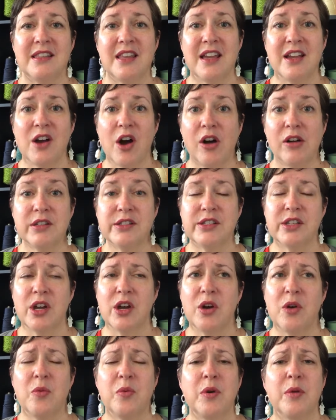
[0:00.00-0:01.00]
they
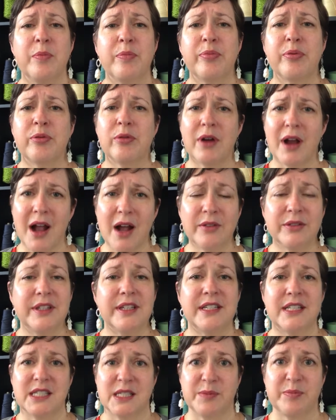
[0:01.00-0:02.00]
also will
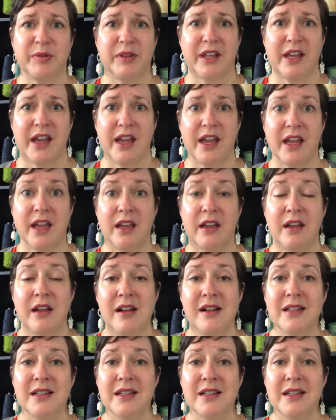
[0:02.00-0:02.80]
proudly display